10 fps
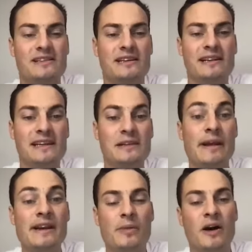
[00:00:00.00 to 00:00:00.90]
the lead
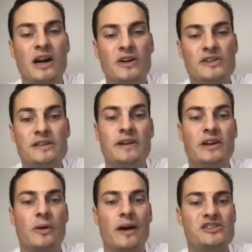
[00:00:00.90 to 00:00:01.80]
media buyer at the
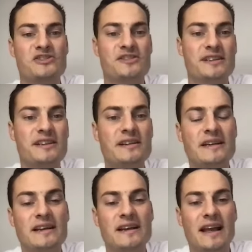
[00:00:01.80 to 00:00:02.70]
DimNiko Agency.
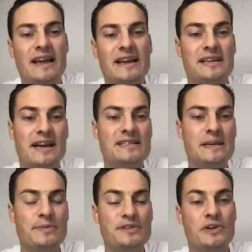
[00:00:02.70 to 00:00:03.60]
And in today's
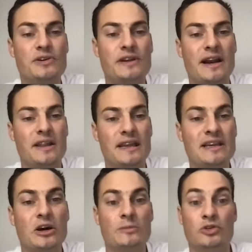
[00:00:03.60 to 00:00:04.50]
episode out of the
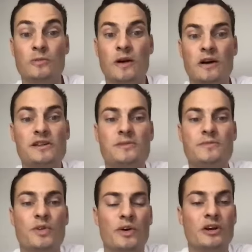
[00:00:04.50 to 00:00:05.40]
eCom Toolbox,
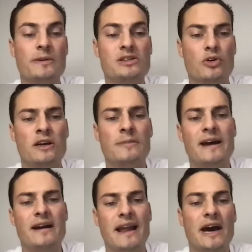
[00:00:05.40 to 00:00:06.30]
we're going to be talking
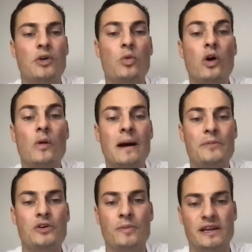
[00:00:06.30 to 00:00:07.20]
about how to warm up
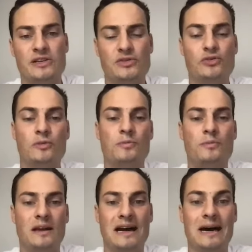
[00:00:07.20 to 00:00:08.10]
your pixel
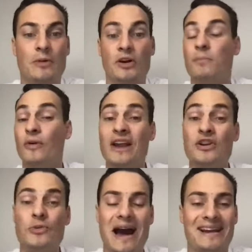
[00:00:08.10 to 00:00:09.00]
on a brand
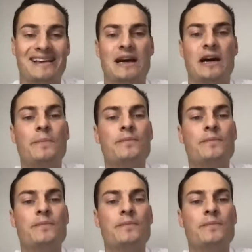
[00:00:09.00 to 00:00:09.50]
new ad account.